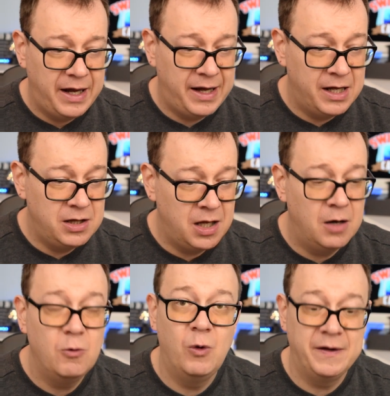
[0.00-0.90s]
and uh,
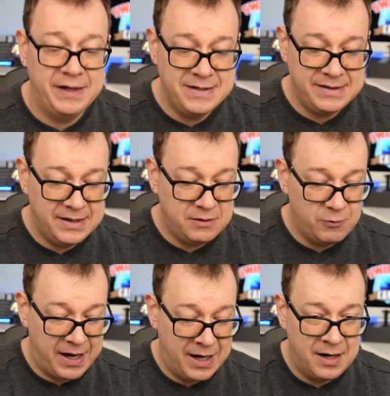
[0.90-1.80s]
what is it
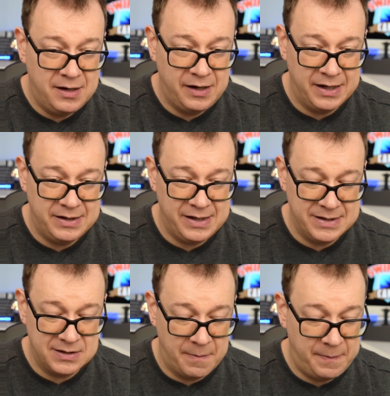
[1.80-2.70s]
well it
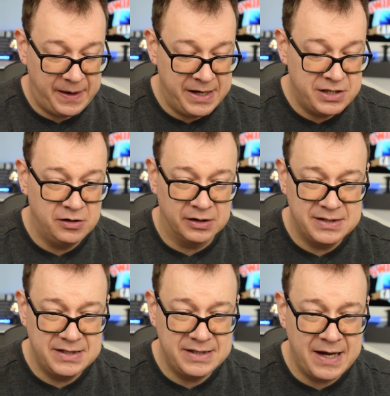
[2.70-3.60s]
is a page dot
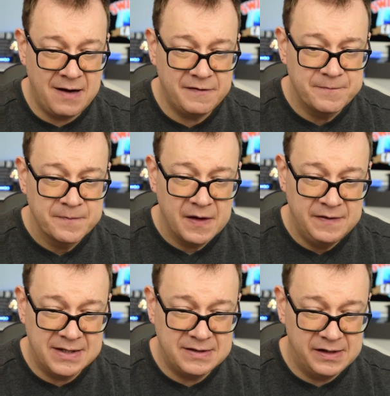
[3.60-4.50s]
self
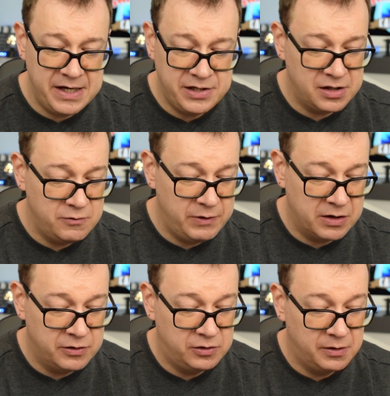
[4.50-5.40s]
destination we are
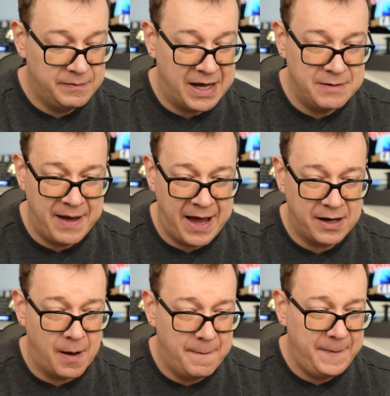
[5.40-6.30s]
going to get
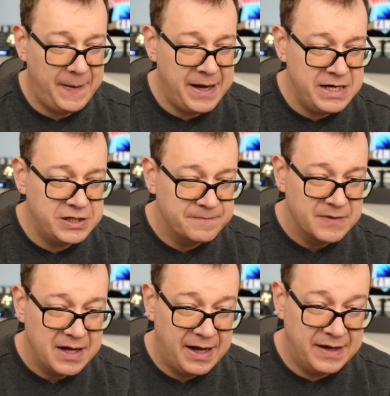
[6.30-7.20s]
back a page
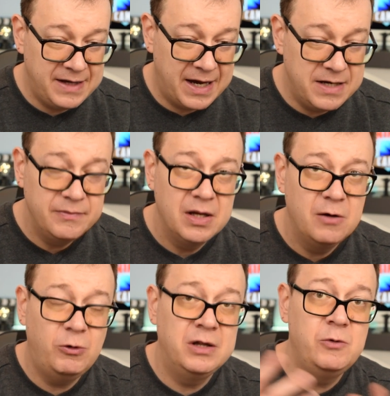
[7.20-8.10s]
and then
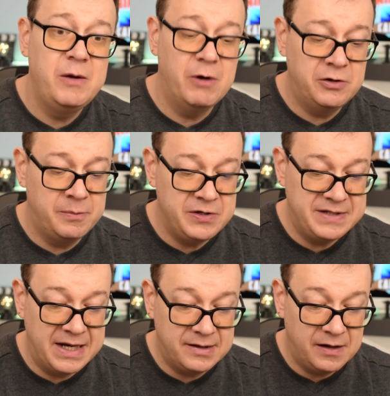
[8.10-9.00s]
what do we want to
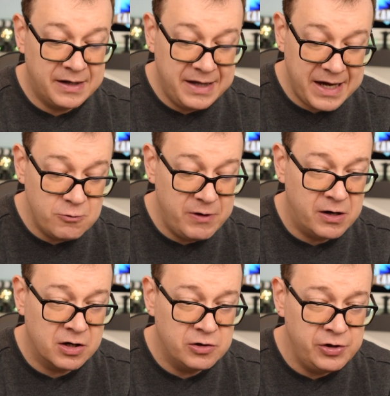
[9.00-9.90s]
present? Again, we
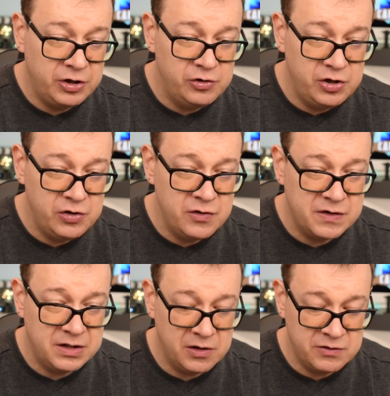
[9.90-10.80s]
are going to
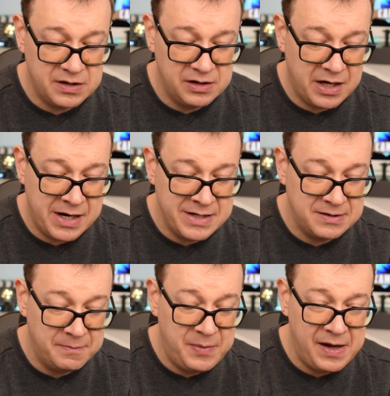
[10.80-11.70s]
use those nice
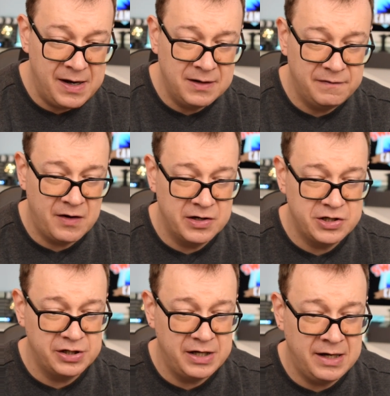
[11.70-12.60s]
build
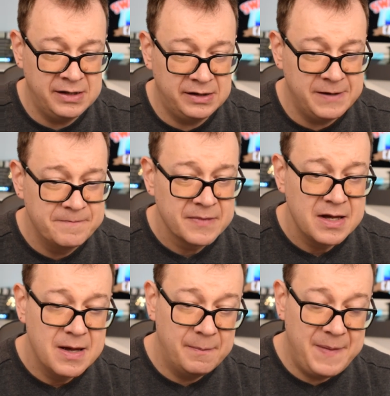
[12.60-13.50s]
functionality,
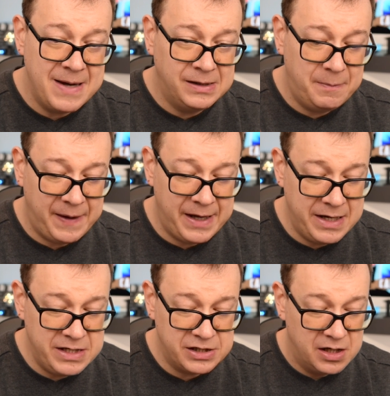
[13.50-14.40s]
build
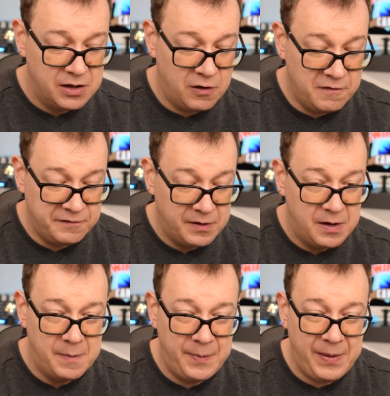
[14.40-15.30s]
page of
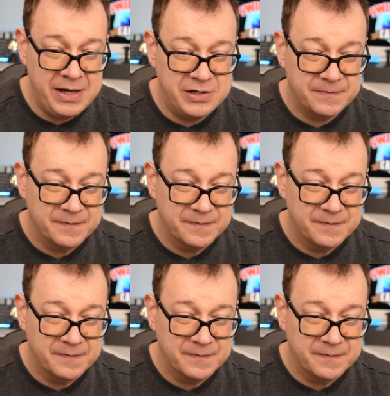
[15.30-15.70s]
page.